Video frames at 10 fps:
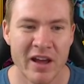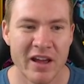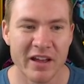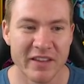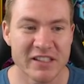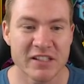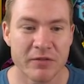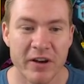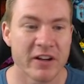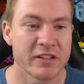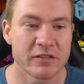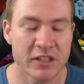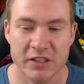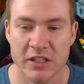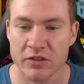Uh, this is a very
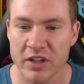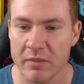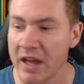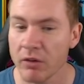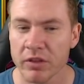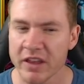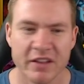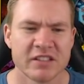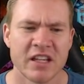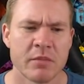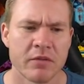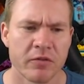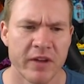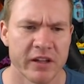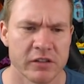successful team. I don't think this team ever
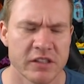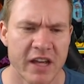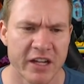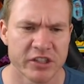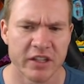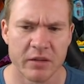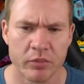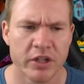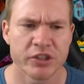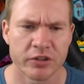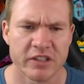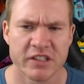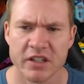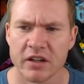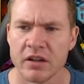fails. Actually, I'm pretty sure this
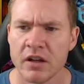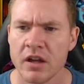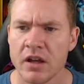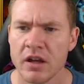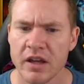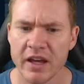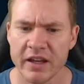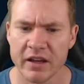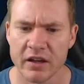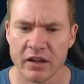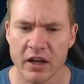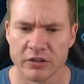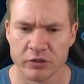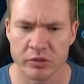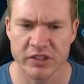is a a uh,
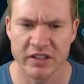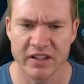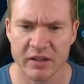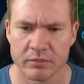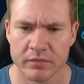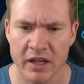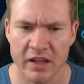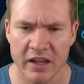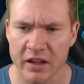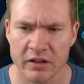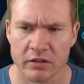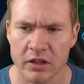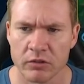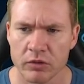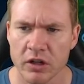hundred percent team. I, I I
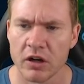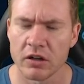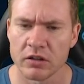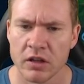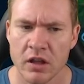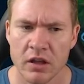don't recall.